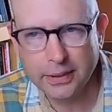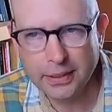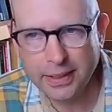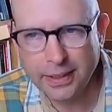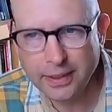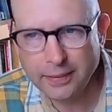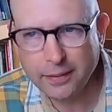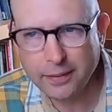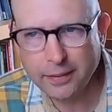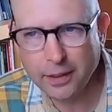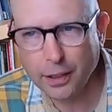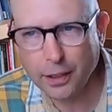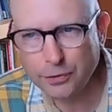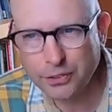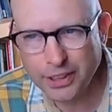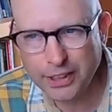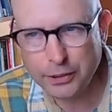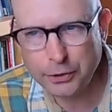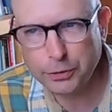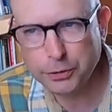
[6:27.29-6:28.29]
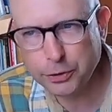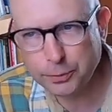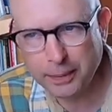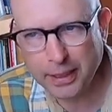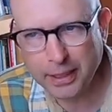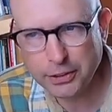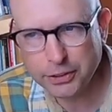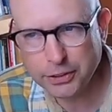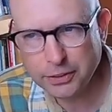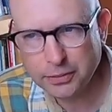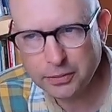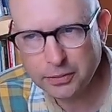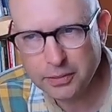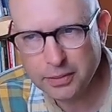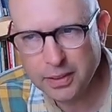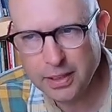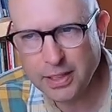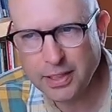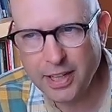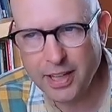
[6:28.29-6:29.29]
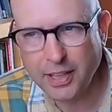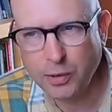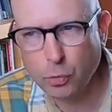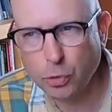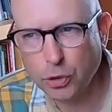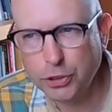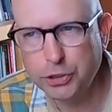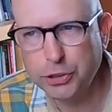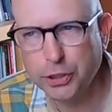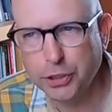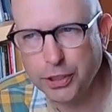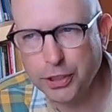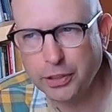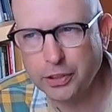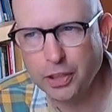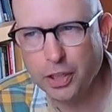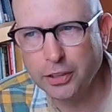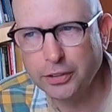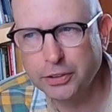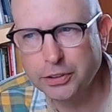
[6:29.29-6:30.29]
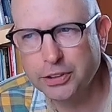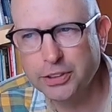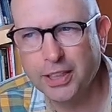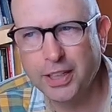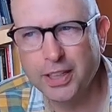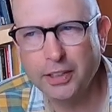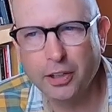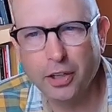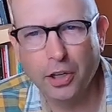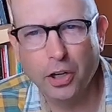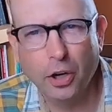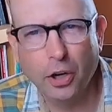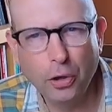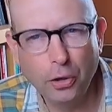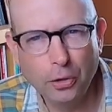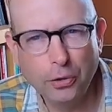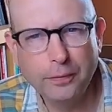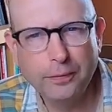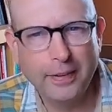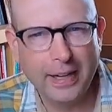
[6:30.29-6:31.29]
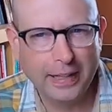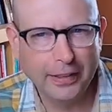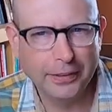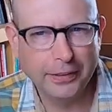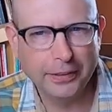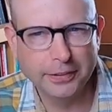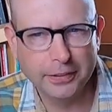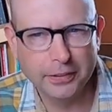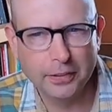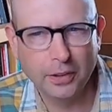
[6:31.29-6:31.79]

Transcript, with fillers: It involves introspection, an inward journey to understand our own values,